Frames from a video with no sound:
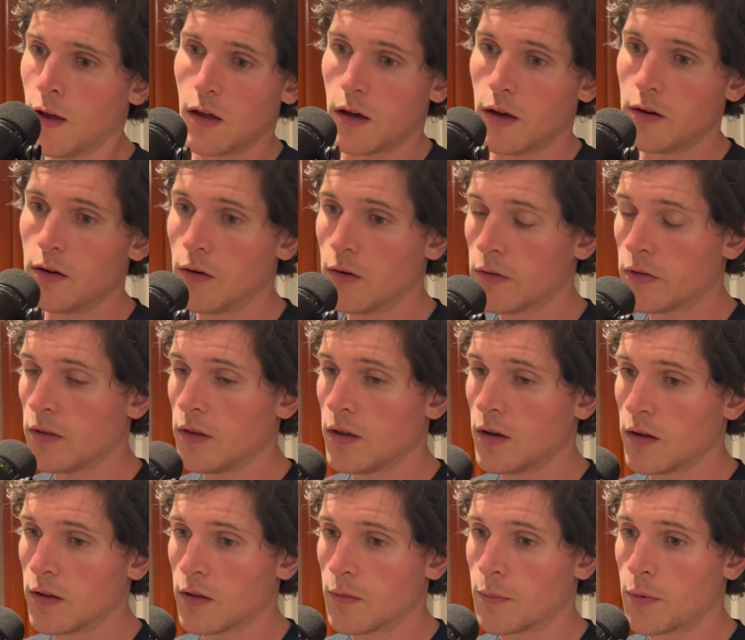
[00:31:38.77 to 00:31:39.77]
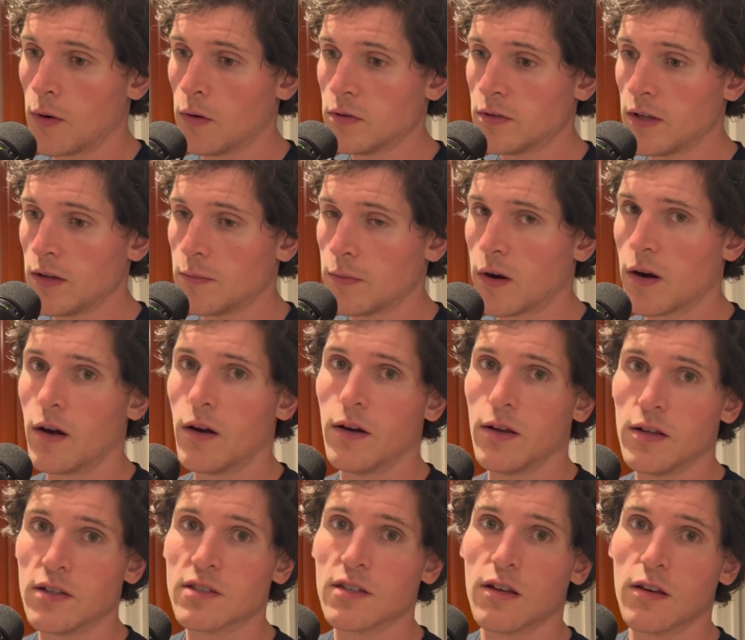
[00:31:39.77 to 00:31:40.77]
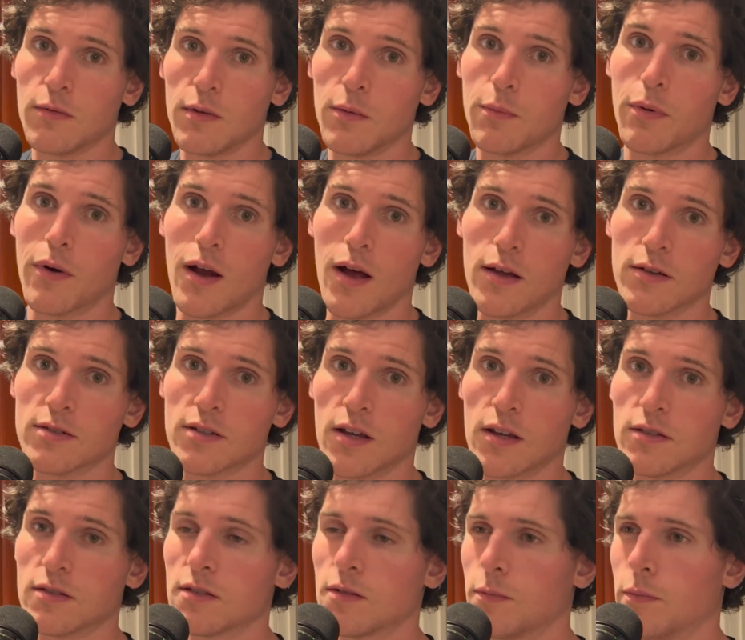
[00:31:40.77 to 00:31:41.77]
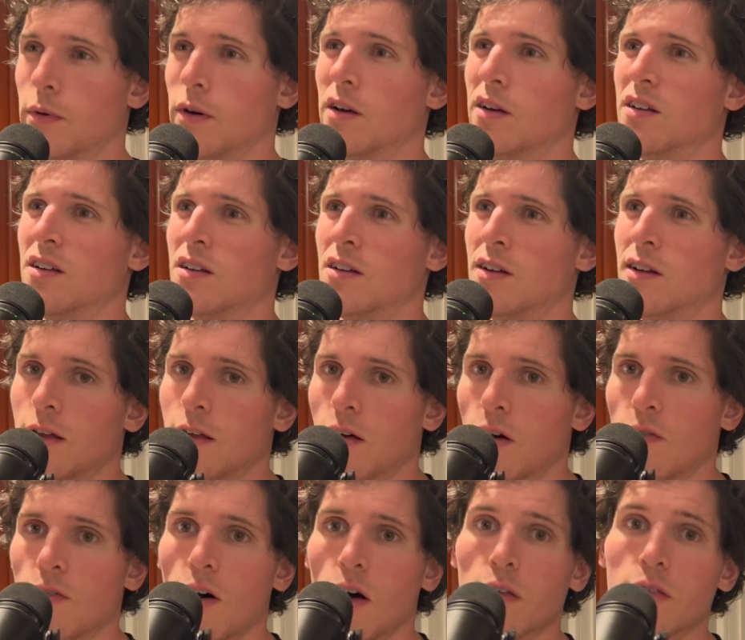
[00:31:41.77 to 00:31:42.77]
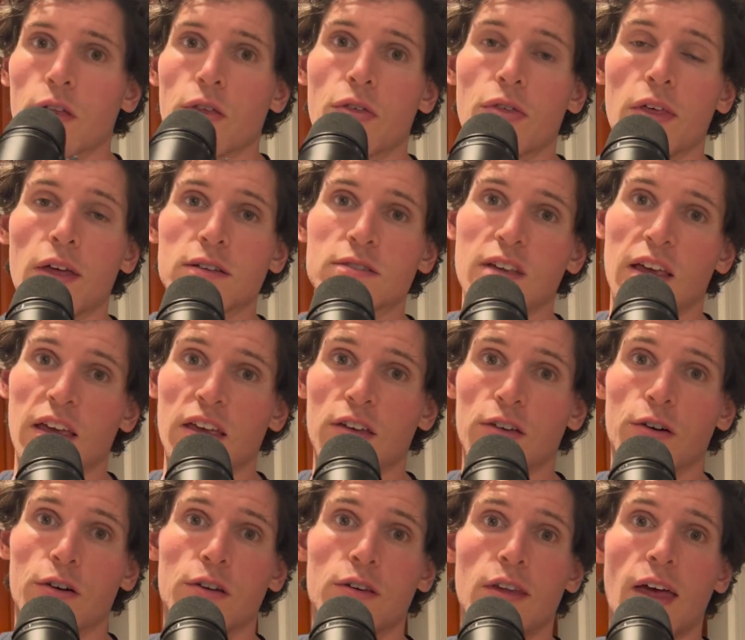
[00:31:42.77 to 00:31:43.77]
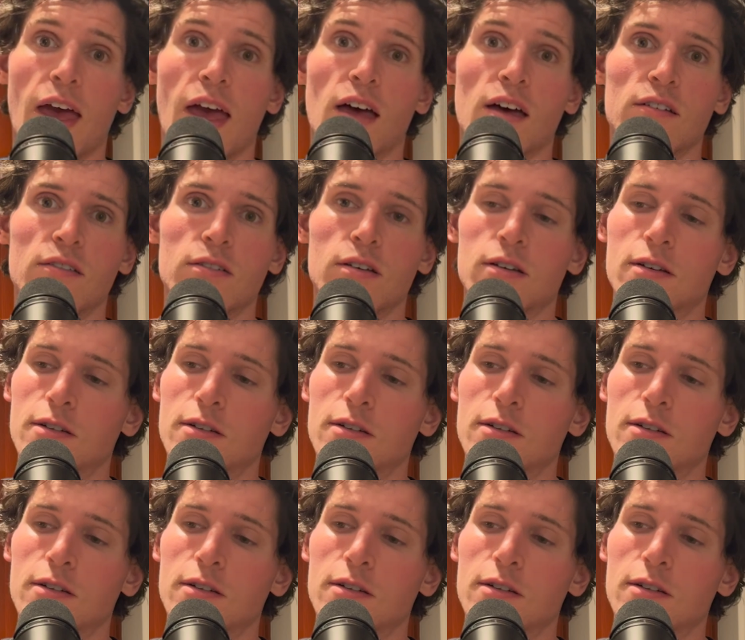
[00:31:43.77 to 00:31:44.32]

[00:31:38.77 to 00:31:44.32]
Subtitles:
I know the protein bar is going to be processed, but of all the things I could have,